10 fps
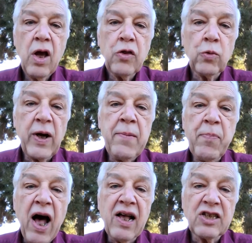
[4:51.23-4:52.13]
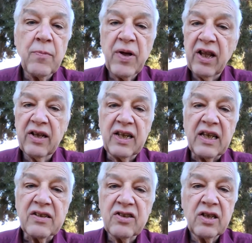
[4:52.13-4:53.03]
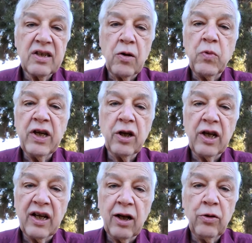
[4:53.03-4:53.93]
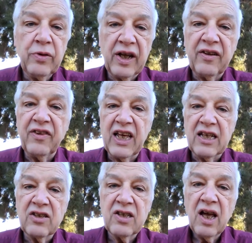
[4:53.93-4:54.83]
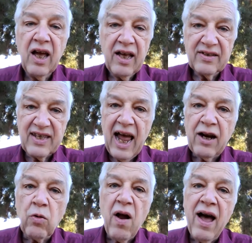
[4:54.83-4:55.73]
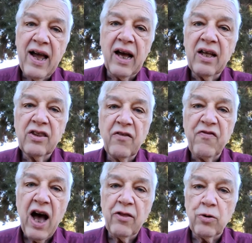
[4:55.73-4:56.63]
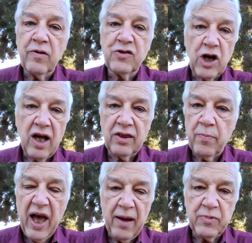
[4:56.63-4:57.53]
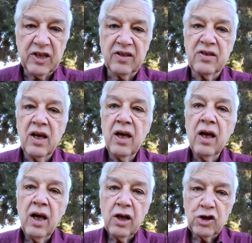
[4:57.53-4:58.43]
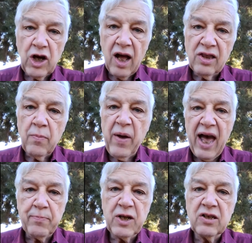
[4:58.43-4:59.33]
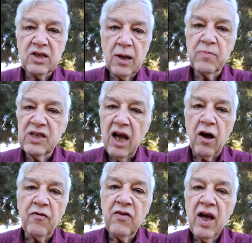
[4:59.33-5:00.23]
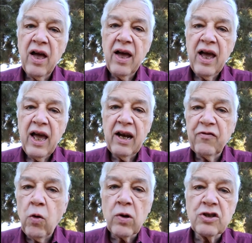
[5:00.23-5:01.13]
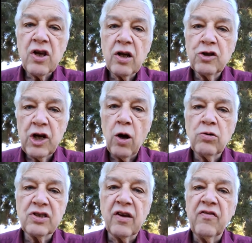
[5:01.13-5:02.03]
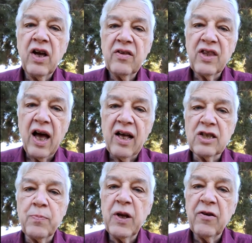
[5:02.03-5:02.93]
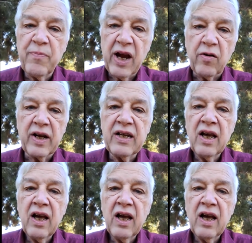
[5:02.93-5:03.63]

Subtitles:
Three possibilities that we could include in this. Zechariah, the father of John the Baptist. John the Baptist himself. And of course, Joseph, the husband of Mary,